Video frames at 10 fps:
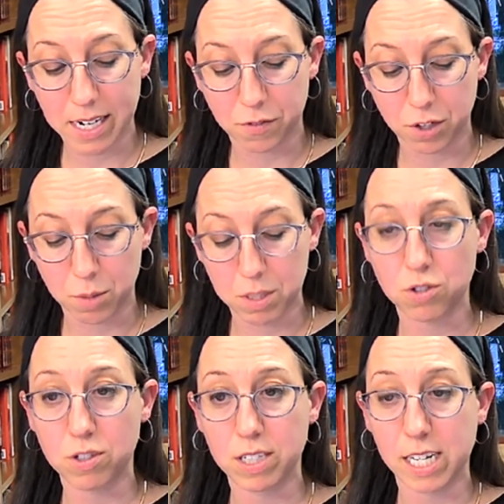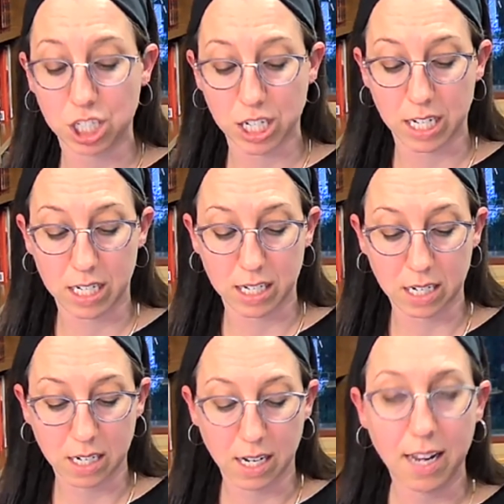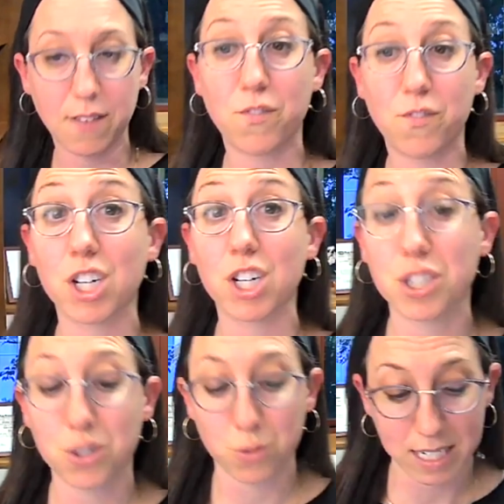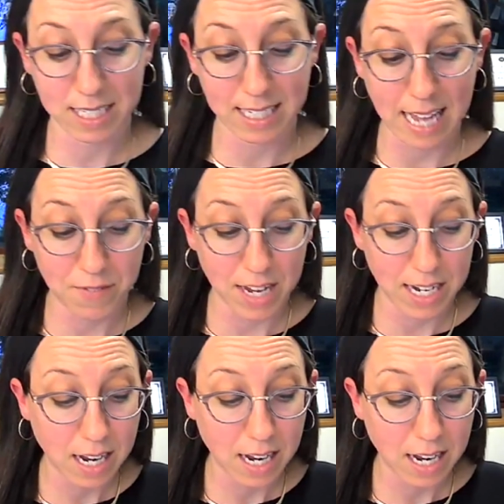of human's creation in verse 27.